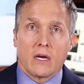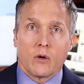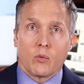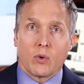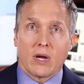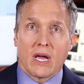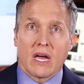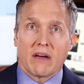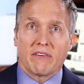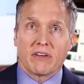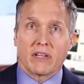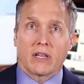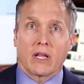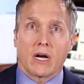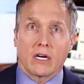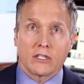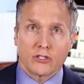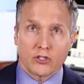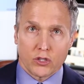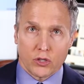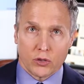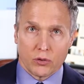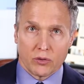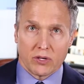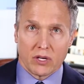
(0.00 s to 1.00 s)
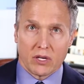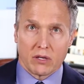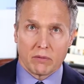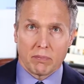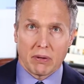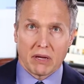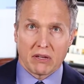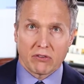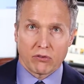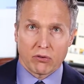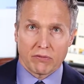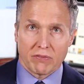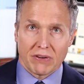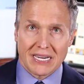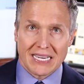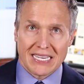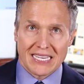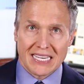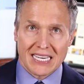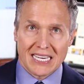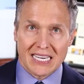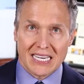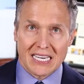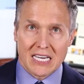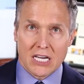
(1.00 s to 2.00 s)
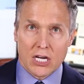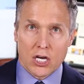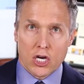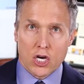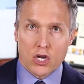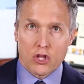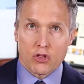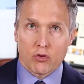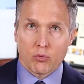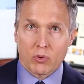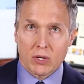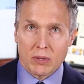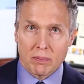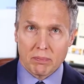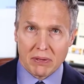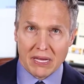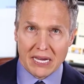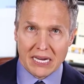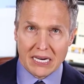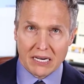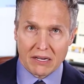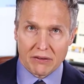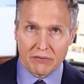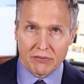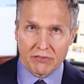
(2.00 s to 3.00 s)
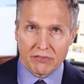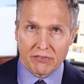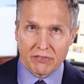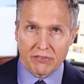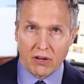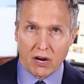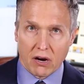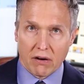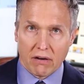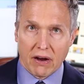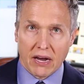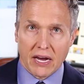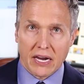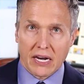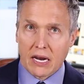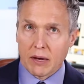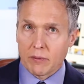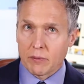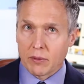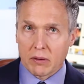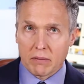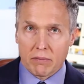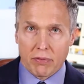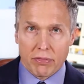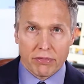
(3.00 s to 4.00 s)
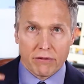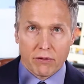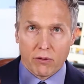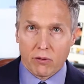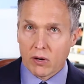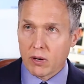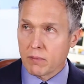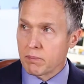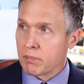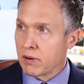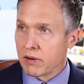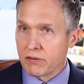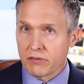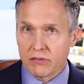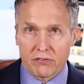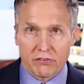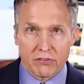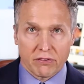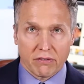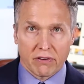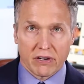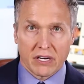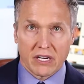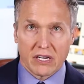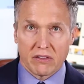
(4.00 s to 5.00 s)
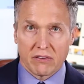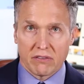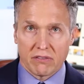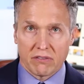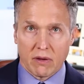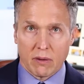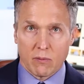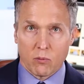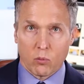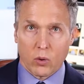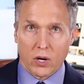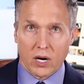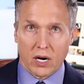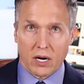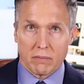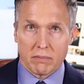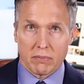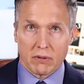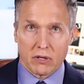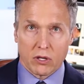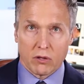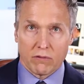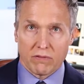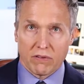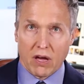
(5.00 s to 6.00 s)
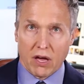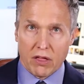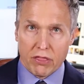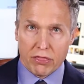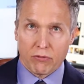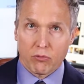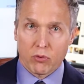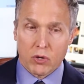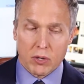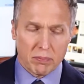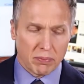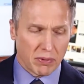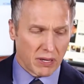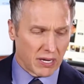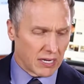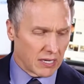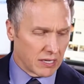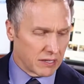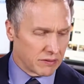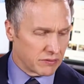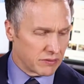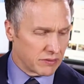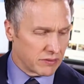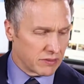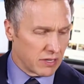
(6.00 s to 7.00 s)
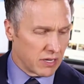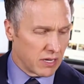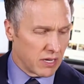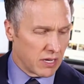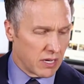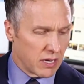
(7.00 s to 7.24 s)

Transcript: We have a lawsuit in Pennsylvania. Three plaintiffs, all right? I'm going to throw it up on the screen somewhere, but you've got three plaintiffs: